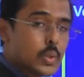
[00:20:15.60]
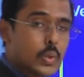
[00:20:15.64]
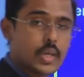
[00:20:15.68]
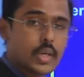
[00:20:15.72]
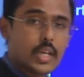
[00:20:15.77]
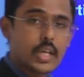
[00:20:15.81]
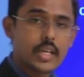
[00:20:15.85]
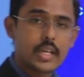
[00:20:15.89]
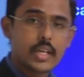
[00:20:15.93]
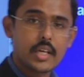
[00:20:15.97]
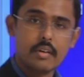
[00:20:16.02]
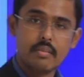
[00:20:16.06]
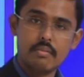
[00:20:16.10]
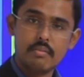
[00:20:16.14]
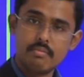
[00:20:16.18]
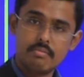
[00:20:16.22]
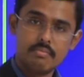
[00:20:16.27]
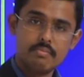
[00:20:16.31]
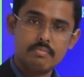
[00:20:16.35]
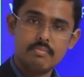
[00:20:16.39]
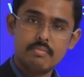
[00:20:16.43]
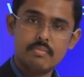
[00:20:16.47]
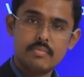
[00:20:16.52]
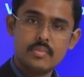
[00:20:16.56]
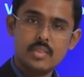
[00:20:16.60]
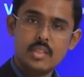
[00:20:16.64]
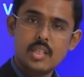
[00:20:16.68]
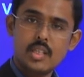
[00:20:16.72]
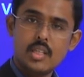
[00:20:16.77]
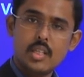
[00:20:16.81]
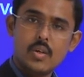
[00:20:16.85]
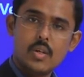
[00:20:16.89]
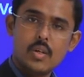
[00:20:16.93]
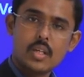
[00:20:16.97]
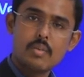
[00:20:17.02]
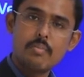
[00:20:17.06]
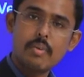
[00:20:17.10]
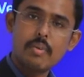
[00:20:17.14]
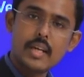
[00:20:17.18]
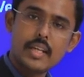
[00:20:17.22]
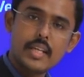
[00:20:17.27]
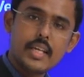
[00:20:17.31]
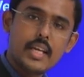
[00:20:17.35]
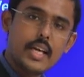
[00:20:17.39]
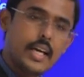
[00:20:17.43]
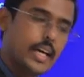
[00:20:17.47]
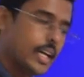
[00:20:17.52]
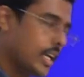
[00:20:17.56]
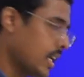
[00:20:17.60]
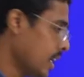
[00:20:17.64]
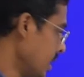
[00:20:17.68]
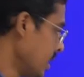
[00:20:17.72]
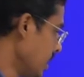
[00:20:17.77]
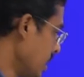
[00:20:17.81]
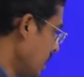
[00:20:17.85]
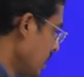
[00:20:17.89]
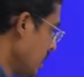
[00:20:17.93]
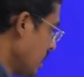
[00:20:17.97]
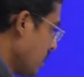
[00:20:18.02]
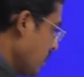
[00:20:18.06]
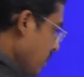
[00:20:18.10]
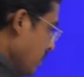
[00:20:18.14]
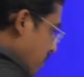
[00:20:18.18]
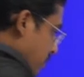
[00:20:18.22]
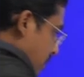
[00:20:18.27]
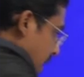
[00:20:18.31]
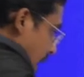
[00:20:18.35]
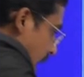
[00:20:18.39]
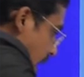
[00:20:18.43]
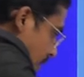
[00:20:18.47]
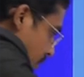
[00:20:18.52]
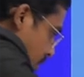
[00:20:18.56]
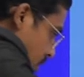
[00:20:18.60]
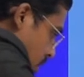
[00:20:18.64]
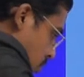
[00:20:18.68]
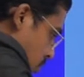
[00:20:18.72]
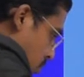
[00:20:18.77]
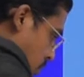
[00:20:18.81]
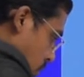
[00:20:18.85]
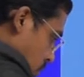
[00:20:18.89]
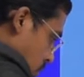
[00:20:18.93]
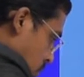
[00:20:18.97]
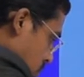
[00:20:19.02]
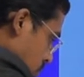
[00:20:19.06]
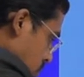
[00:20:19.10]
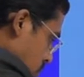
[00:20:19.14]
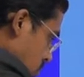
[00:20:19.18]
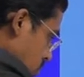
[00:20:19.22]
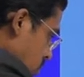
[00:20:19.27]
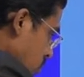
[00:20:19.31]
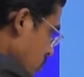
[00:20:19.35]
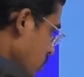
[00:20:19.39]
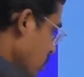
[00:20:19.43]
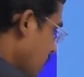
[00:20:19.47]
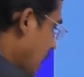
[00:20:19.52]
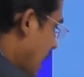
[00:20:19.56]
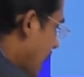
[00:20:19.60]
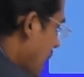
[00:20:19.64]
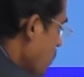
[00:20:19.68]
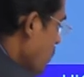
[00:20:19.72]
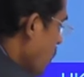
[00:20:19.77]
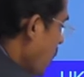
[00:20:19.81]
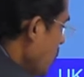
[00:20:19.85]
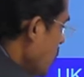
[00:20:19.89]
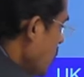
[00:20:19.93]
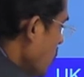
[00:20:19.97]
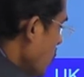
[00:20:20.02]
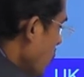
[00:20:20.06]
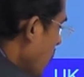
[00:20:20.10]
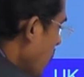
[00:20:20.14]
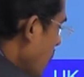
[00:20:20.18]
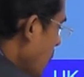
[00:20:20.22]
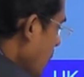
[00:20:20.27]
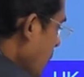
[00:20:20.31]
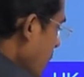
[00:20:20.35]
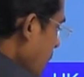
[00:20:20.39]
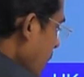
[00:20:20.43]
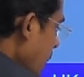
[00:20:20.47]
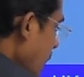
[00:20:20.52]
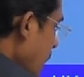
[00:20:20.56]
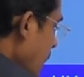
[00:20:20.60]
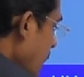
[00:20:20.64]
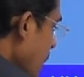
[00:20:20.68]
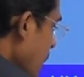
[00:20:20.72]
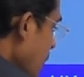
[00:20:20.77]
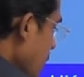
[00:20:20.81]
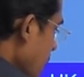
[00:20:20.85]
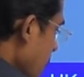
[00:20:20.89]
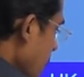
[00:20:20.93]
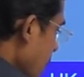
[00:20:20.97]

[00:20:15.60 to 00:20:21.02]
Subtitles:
rotated. Okay, but here we have to move. I want to weld here